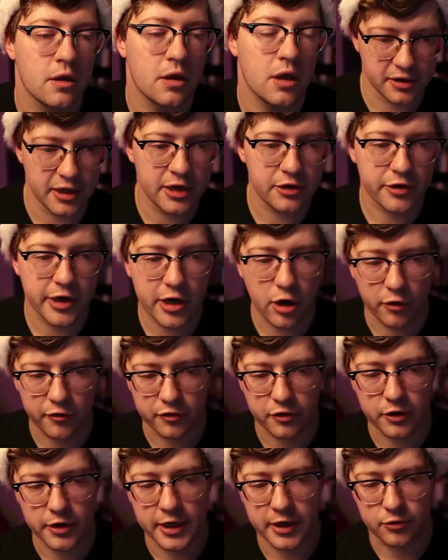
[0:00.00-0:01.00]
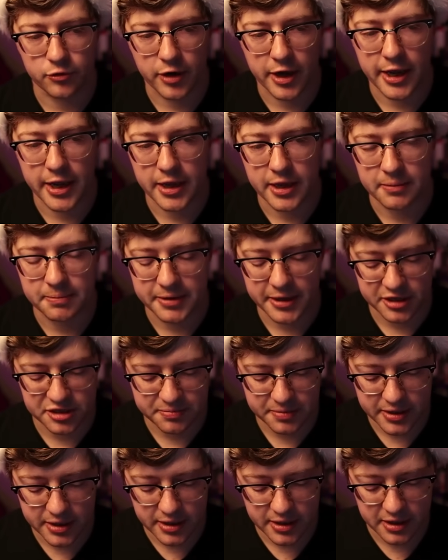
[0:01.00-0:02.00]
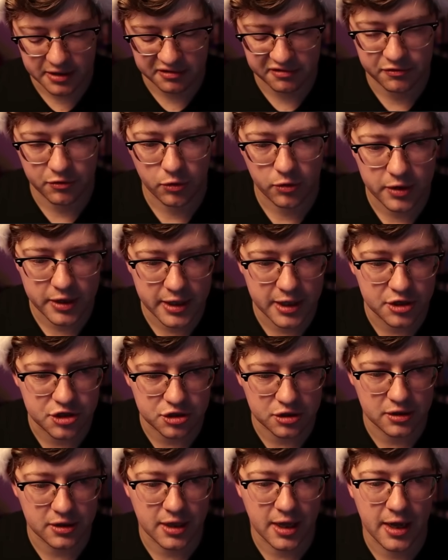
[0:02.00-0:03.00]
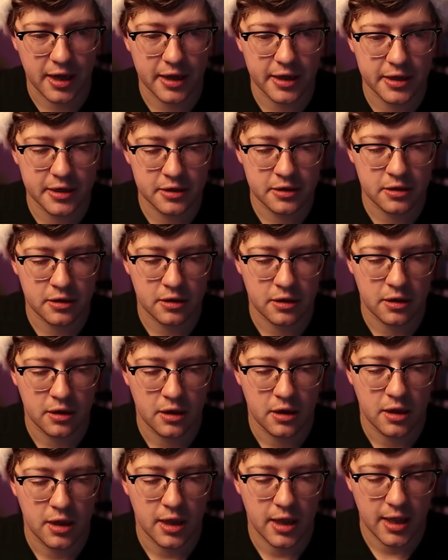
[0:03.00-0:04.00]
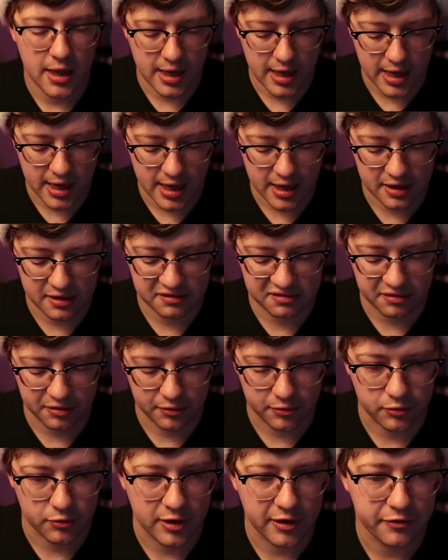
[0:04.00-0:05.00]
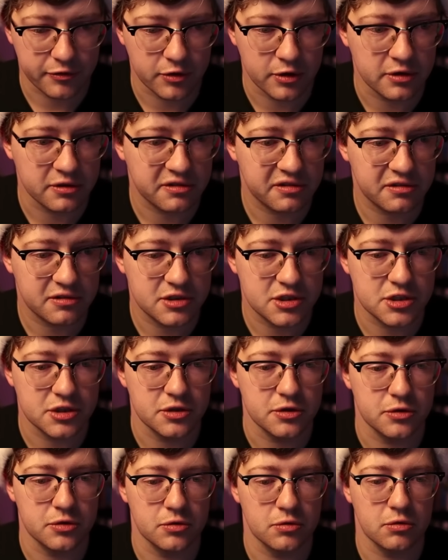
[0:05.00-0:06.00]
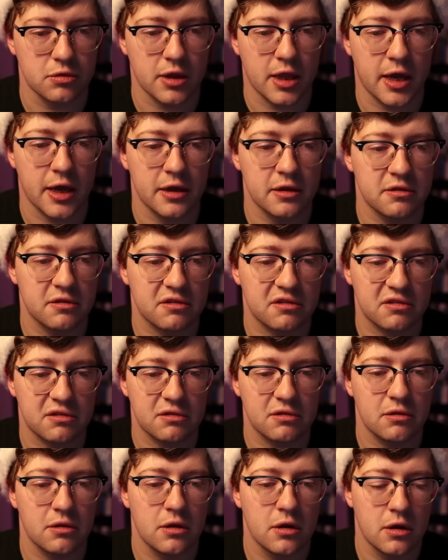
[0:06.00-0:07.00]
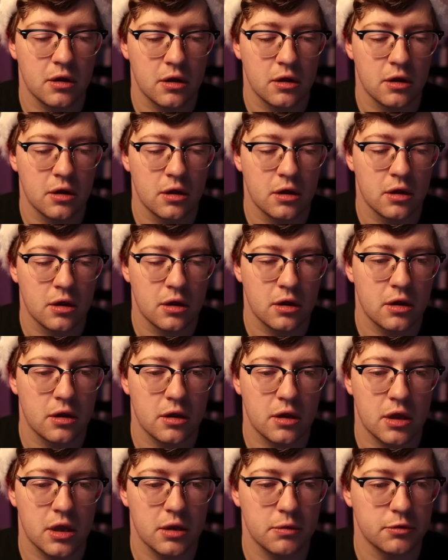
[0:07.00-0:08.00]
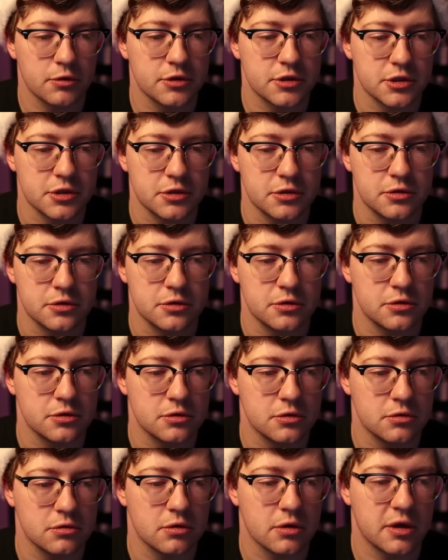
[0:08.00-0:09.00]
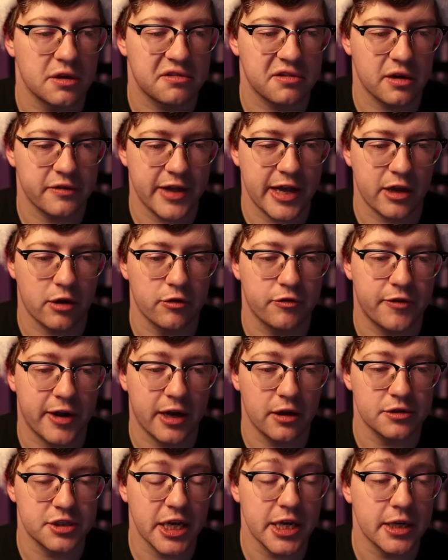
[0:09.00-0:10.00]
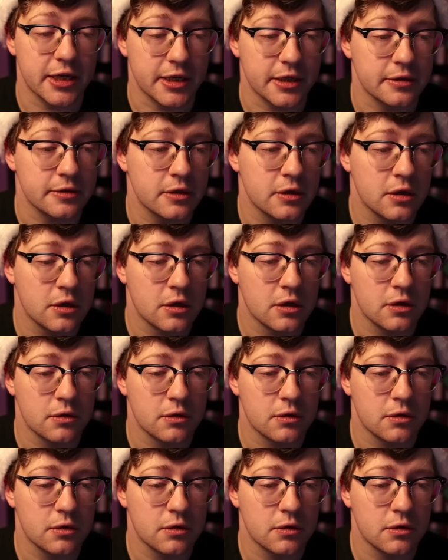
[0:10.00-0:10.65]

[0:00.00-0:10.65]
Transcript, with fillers: So to iterate over an array in PHP, it's for each line as the reference to lines. And we'll do, instead of echo file data,